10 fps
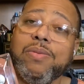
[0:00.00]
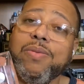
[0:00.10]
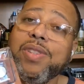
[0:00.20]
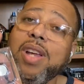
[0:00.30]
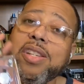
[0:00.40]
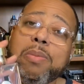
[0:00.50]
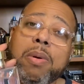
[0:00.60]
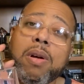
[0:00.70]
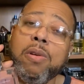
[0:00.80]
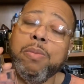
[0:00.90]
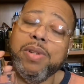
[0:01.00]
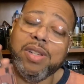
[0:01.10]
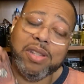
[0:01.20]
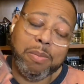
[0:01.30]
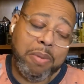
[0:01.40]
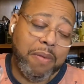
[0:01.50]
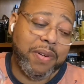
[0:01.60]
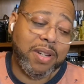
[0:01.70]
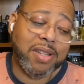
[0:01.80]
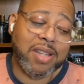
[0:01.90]
Versace Parfum is just a
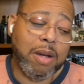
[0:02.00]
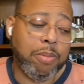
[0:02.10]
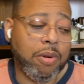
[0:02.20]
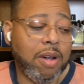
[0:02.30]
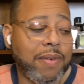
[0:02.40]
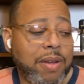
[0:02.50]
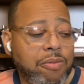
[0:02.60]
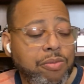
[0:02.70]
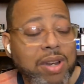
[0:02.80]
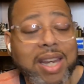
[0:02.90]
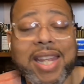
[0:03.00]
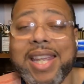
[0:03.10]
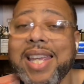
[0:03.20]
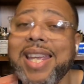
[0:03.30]
perfect example of a really